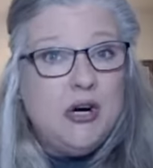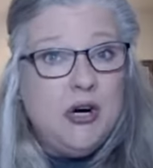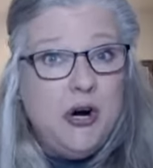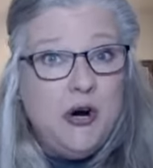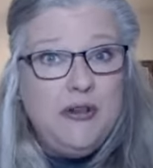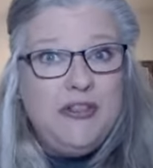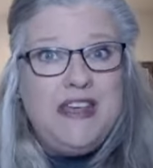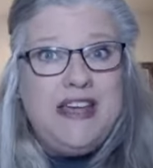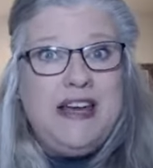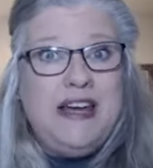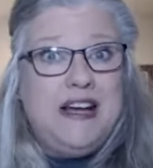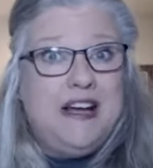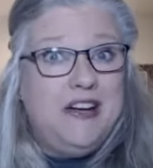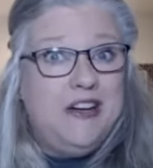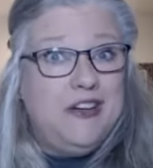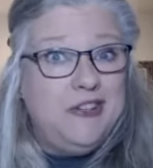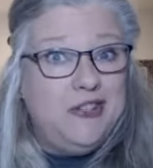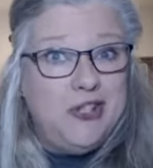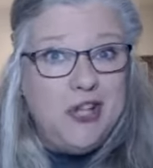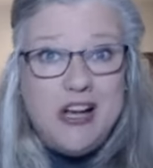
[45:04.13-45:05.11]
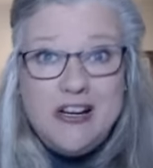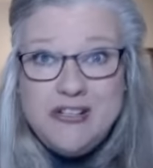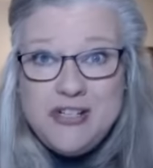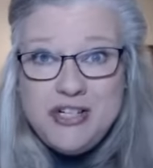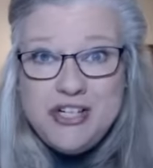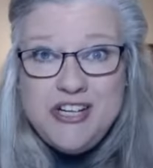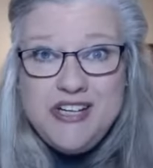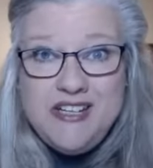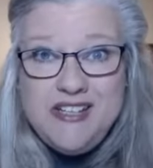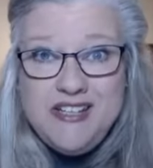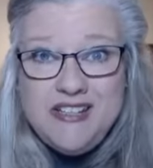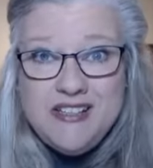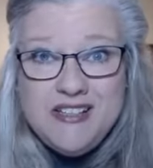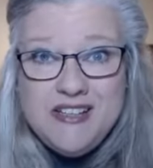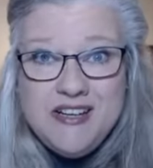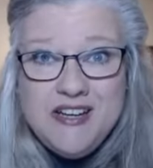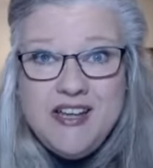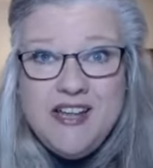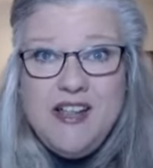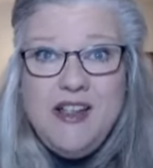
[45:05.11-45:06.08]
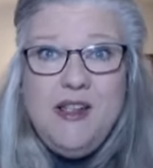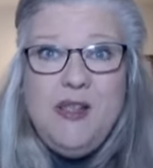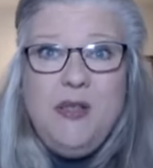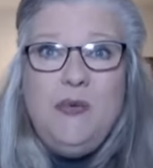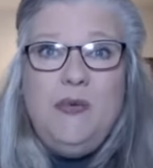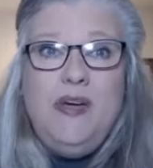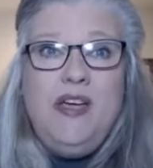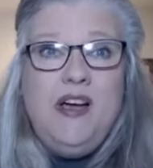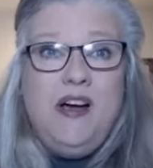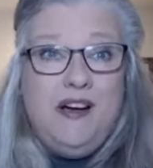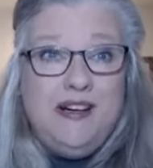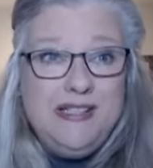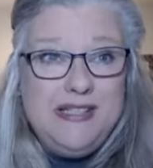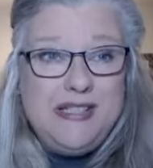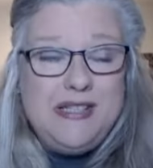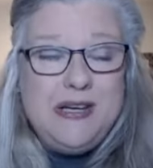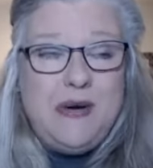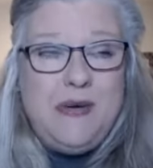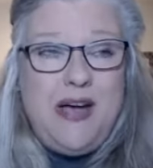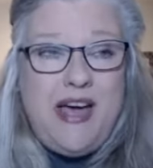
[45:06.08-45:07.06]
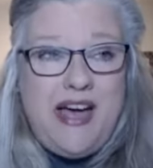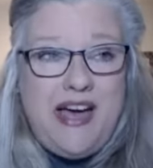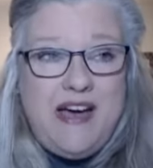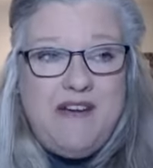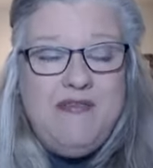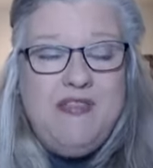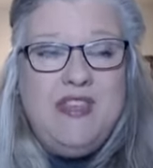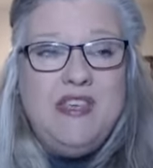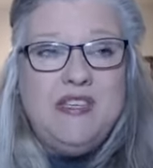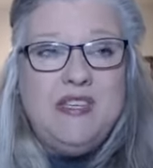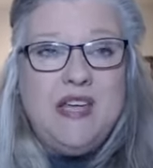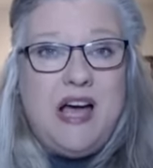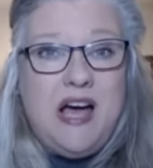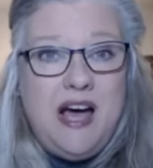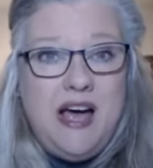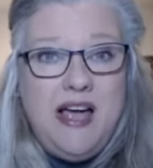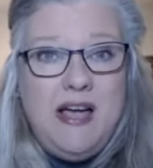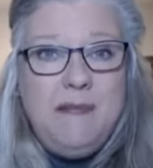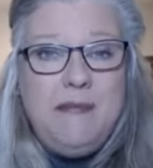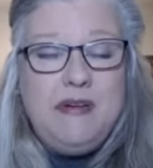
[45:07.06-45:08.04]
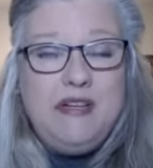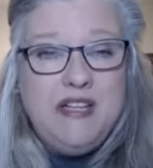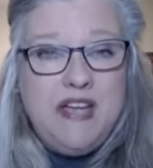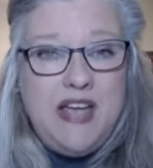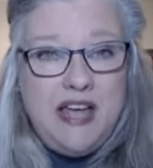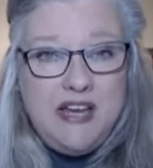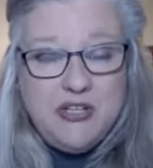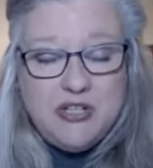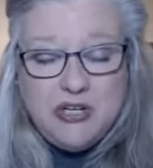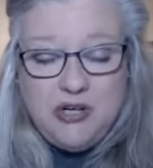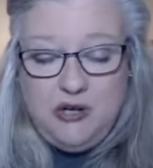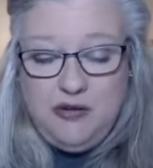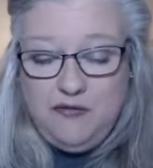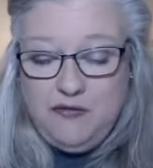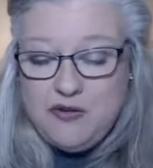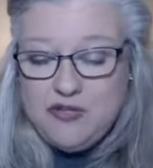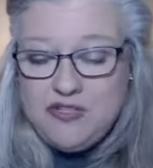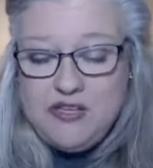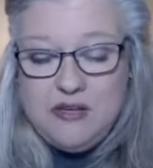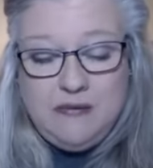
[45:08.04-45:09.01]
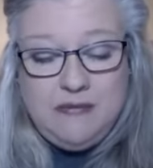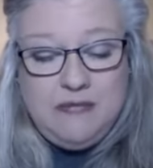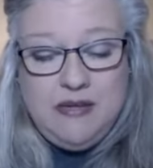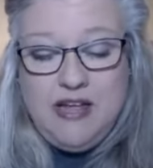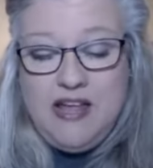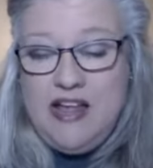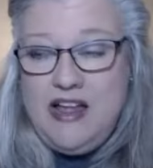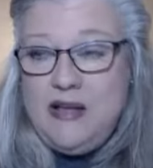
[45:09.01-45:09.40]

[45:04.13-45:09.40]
Earth in a conjunction, we also have this high potential for some